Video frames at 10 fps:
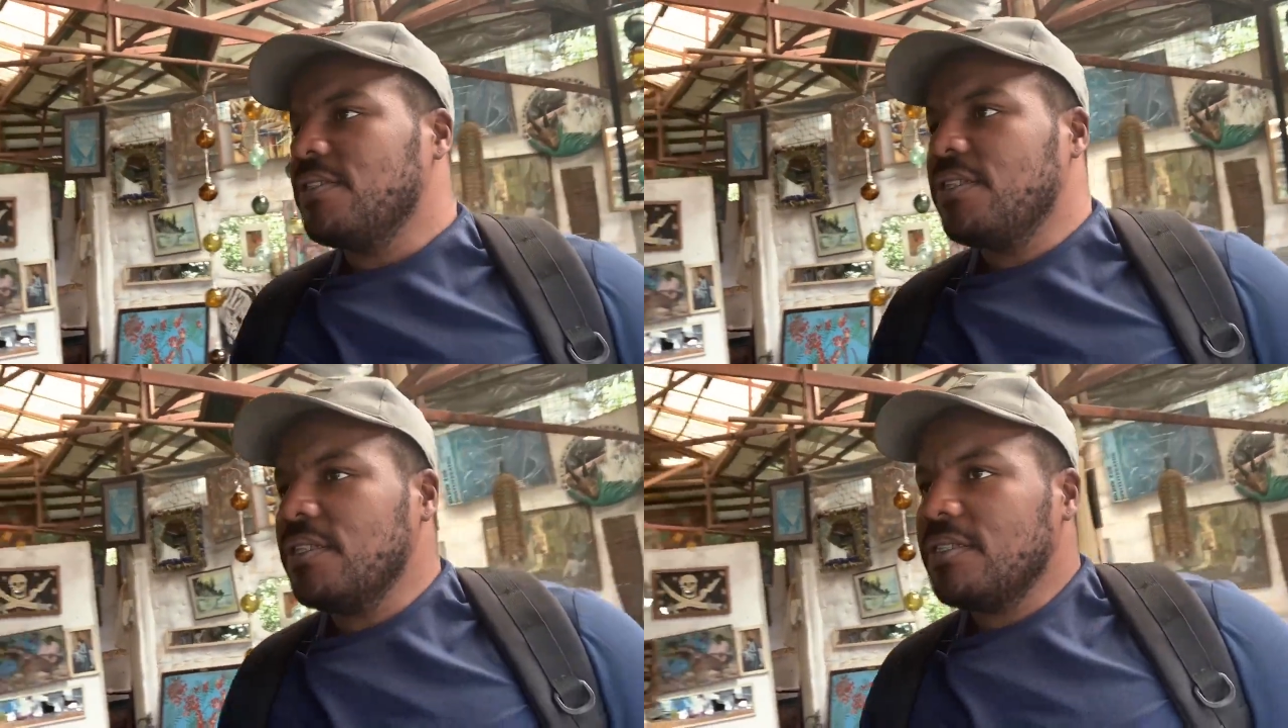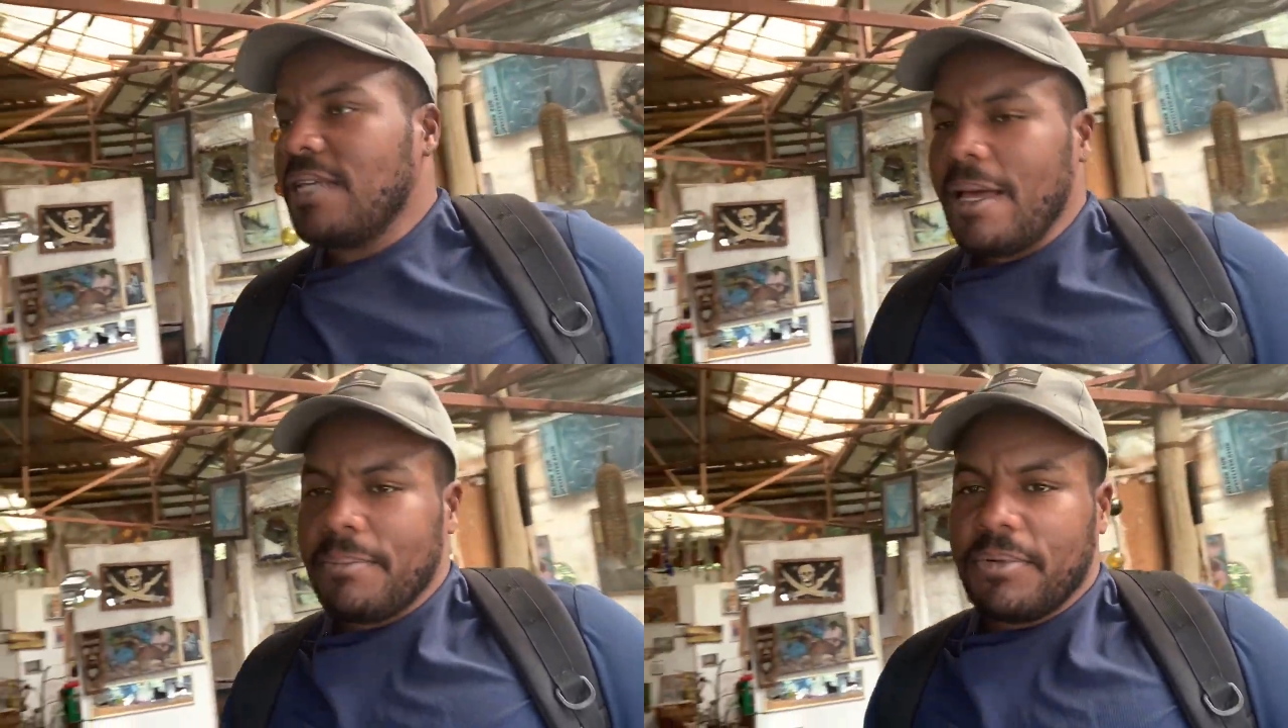to the
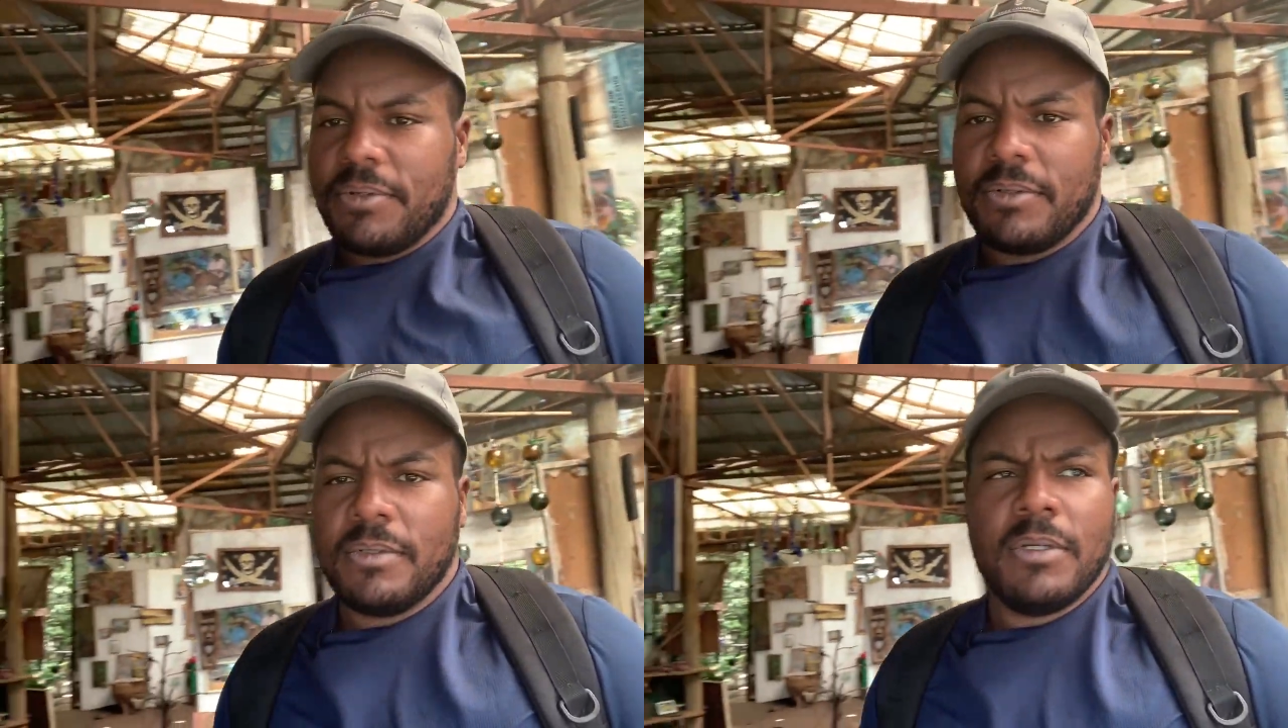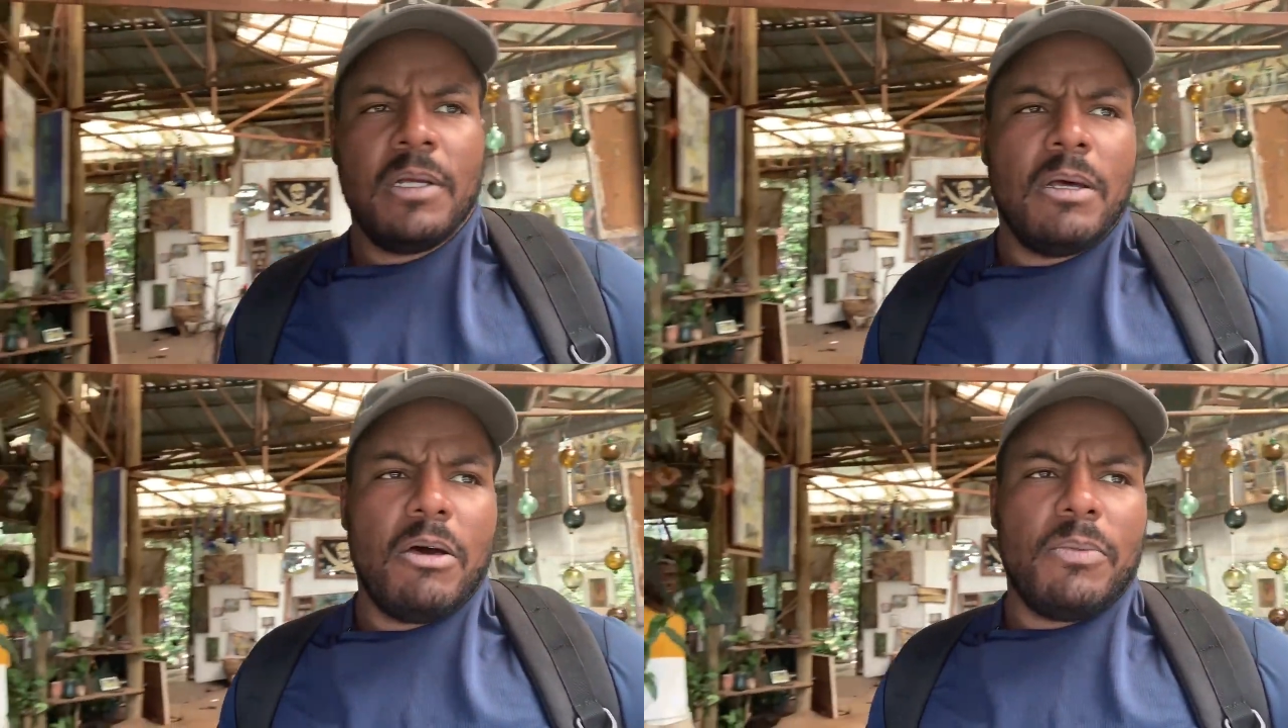top,
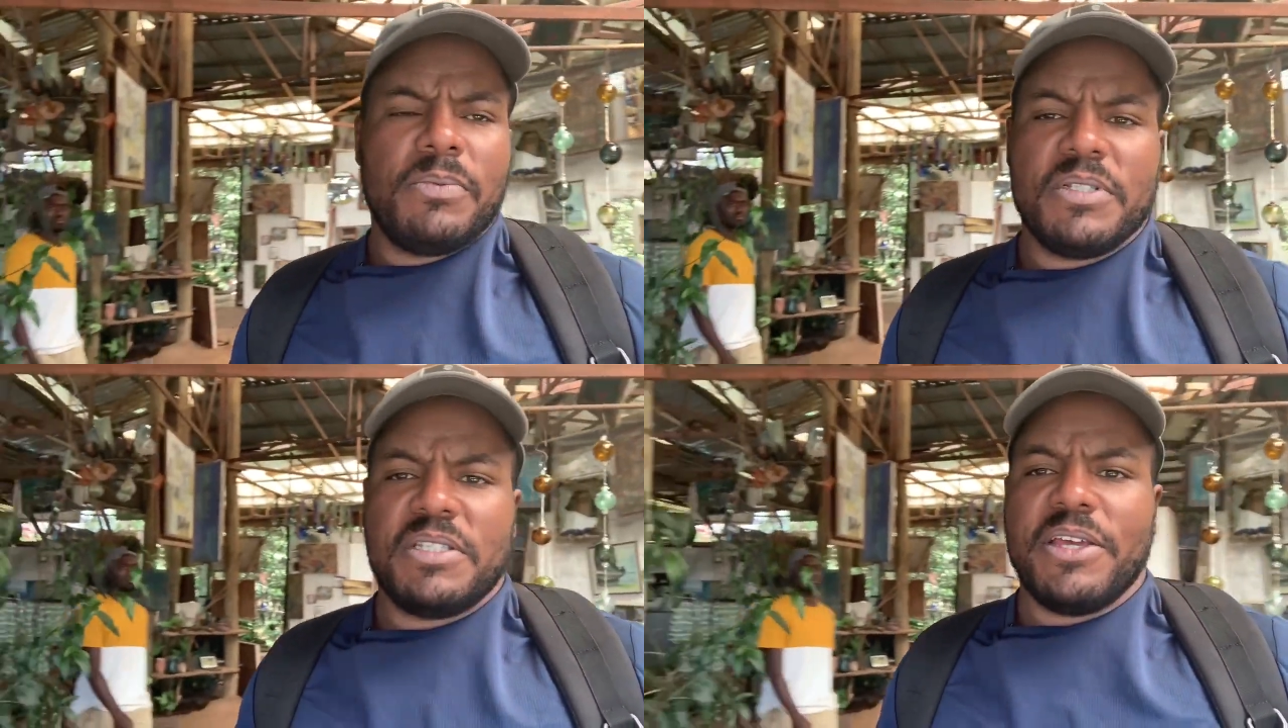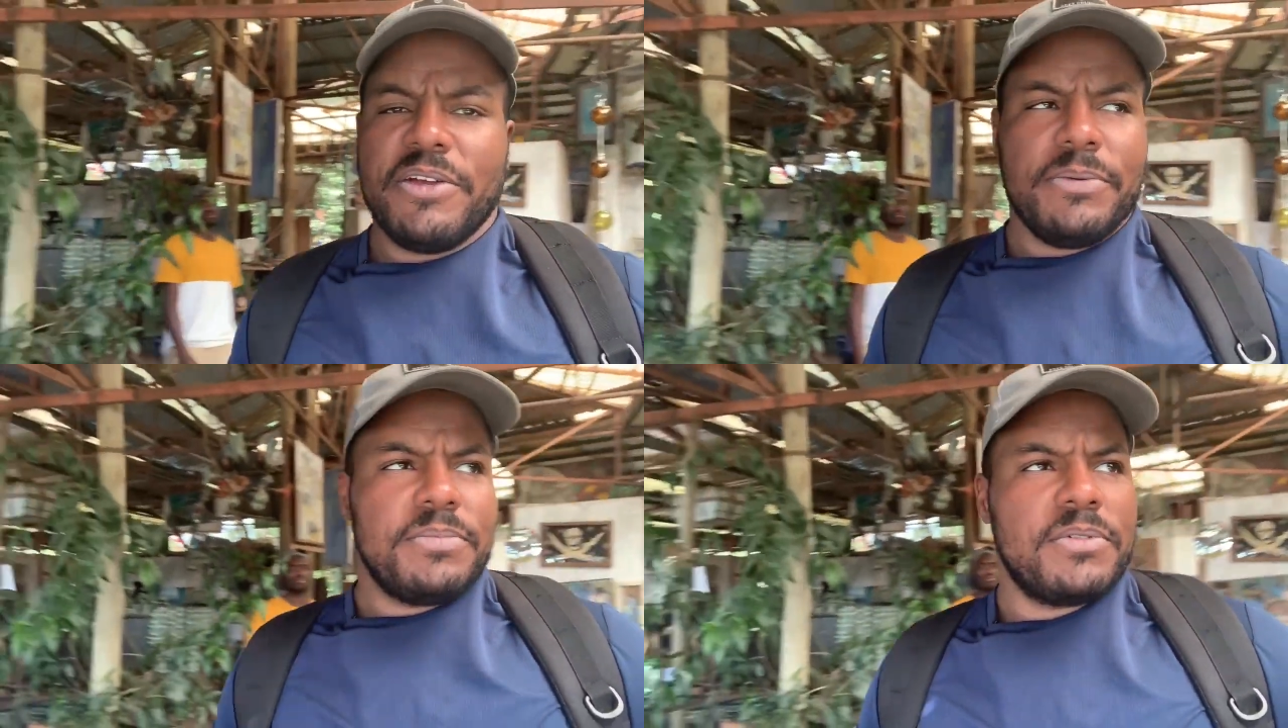up the
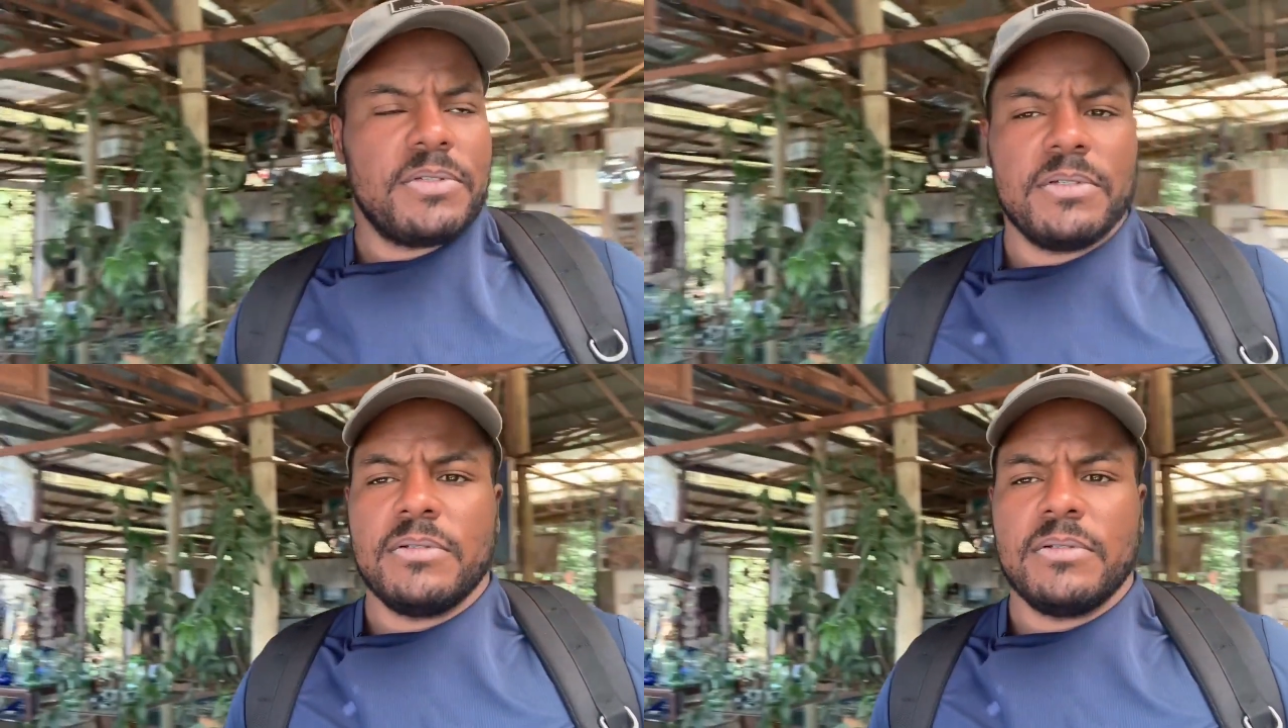stairs.